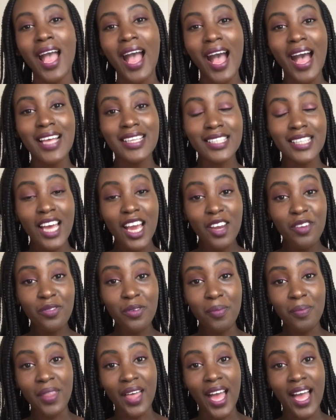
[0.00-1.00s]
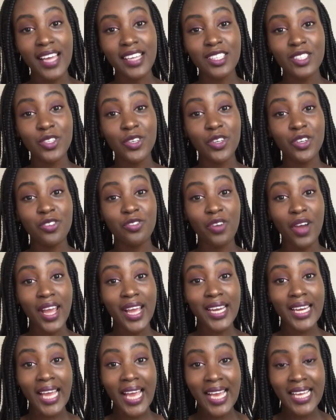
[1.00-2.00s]
Aside from that, you could write
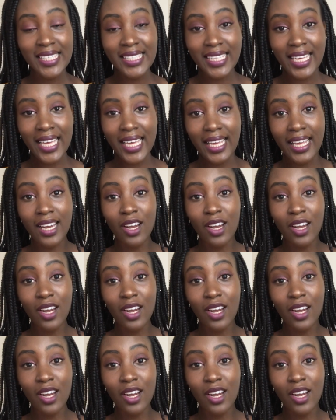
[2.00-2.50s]
an essay.